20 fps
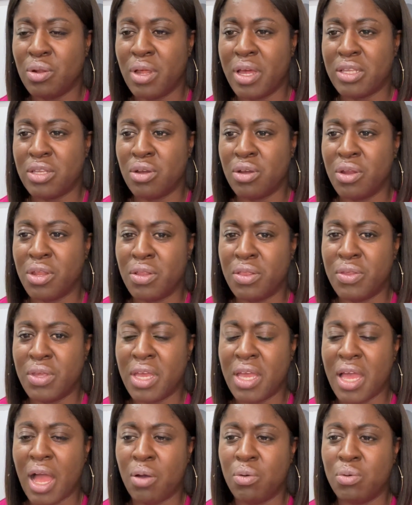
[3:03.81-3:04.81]
like the other
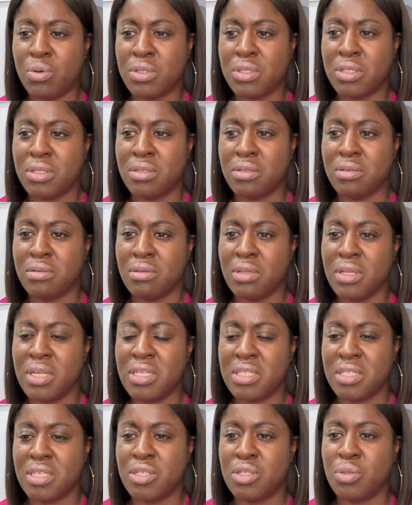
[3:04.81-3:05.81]
day, I was
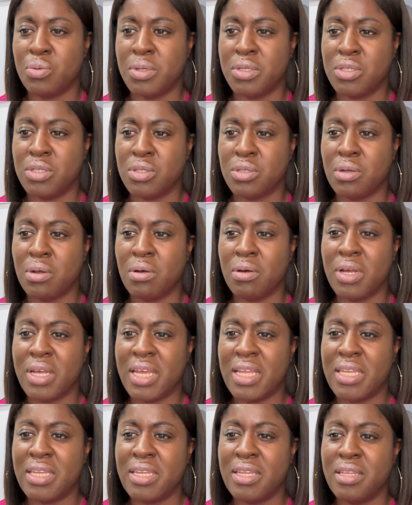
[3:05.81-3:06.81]
listening to a song,
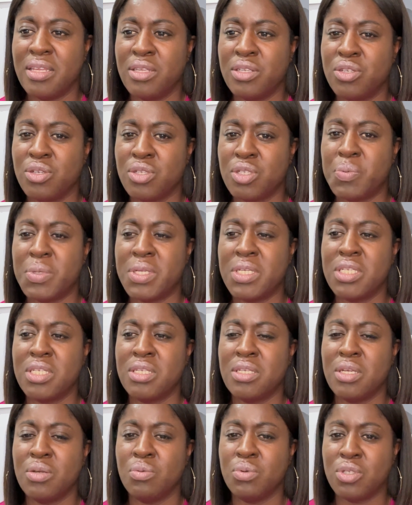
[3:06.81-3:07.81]
and
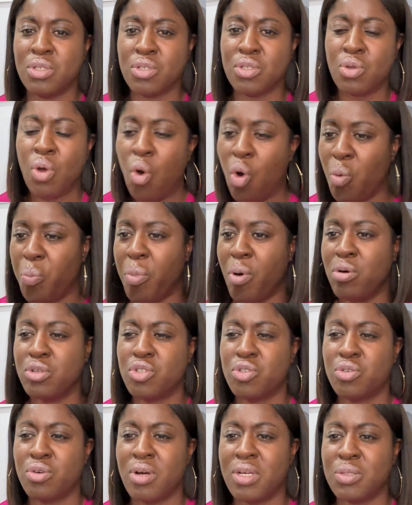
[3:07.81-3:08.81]
it was just hope all
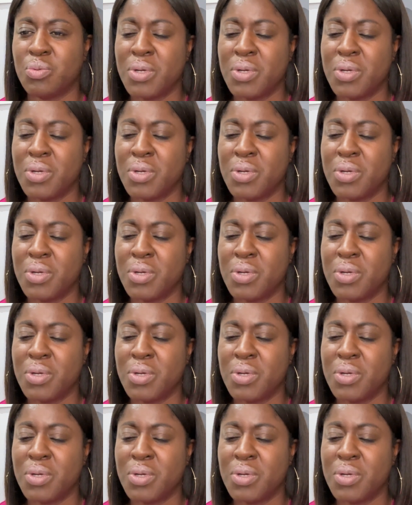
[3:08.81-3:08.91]
throughout.